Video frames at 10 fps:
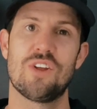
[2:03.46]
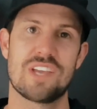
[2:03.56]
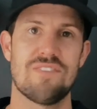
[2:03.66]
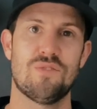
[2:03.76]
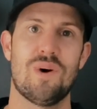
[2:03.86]

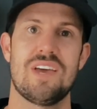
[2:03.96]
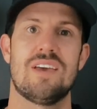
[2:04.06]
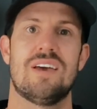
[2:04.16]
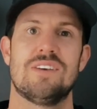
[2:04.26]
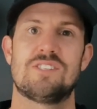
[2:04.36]
giveaway,
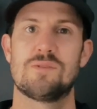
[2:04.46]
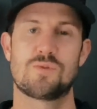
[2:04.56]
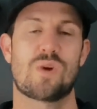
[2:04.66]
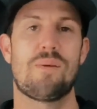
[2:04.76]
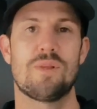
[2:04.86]

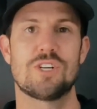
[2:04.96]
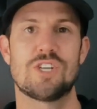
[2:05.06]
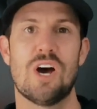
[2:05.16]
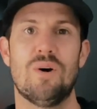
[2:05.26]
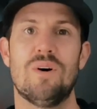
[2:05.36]
subscribe to the
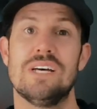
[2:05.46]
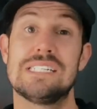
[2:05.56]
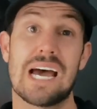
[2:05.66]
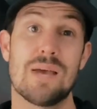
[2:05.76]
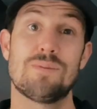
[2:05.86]
show,
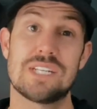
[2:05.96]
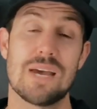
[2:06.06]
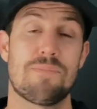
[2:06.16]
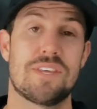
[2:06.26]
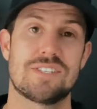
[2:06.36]

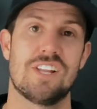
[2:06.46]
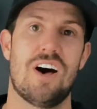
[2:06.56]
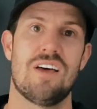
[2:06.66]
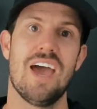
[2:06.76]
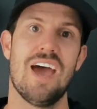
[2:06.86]
timestamp the
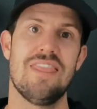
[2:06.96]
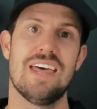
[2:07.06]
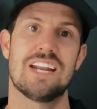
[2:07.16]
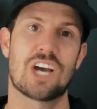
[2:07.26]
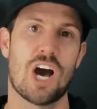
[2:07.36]
sloth, and
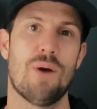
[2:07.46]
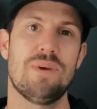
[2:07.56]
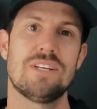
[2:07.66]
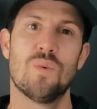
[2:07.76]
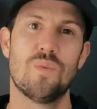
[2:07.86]
then
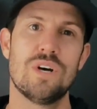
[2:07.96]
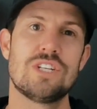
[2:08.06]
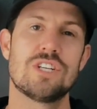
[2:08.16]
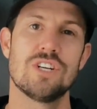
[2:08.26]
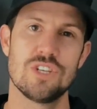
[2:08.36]
comment
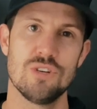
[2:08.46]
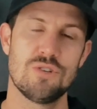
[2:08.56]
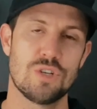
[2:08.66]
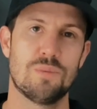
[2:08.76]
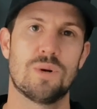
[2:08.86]
which
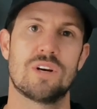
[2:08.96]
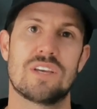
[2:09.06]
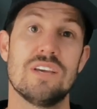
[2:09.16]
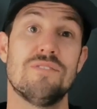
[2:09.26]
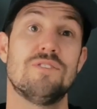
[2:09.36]

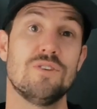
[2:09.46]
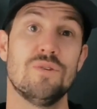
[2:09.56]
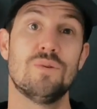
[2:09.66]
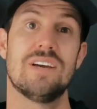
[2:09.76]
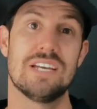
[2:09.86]
YouTuber gives
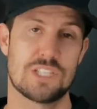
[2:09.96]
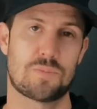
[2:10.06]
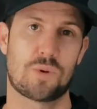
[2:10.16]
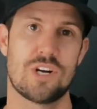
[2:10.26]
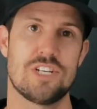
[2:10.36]
you
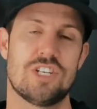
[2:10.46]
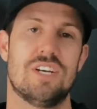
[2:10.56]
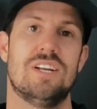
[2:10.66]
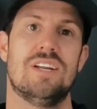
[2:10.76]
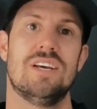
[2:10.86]

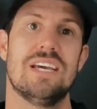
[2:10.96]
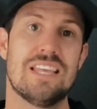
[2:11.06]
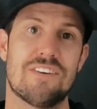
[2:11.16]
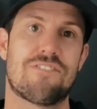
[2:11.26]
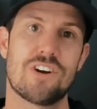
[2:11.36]
inspiration
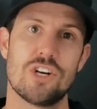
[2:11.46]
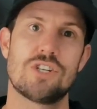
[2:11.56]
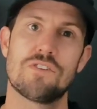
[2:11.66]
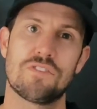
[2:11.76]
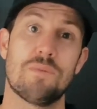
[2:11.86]
in the
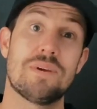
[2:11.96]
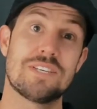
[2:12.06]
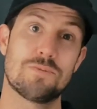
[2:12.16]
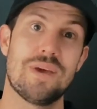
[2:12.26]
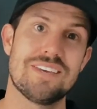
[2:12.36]
furniture flipping
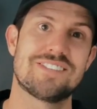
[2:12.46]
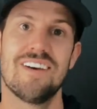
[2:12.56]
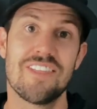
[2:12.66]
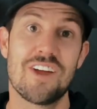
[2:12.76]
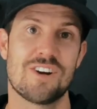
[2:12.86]

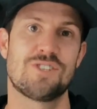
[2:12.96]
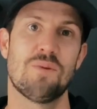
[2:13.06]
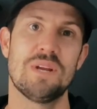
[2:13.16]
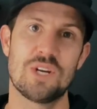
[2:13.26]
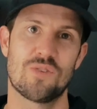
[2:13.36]
space. There are so
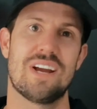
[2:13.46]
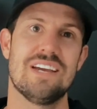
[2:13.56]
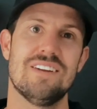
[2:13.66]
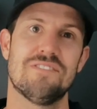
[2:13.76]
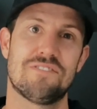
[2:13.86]
many great
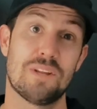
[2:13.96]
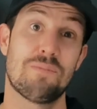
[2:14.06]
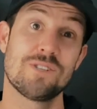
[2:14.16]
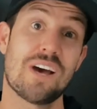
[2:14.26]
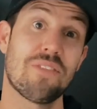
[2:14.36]
flippers out